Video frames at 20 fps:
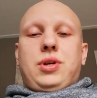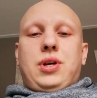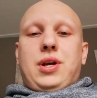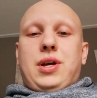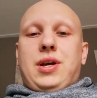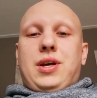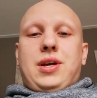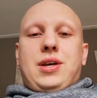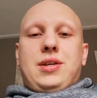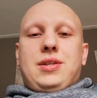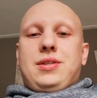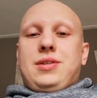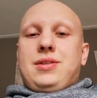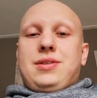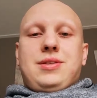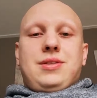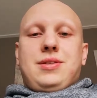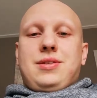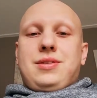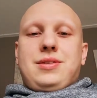
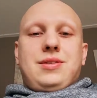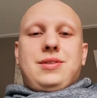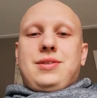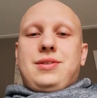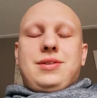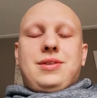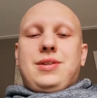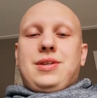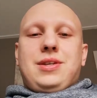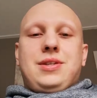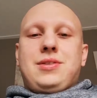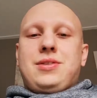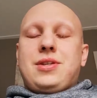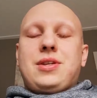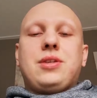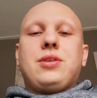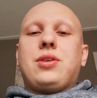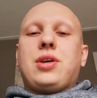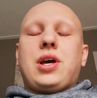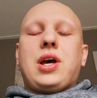And it's
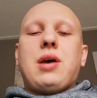not gonna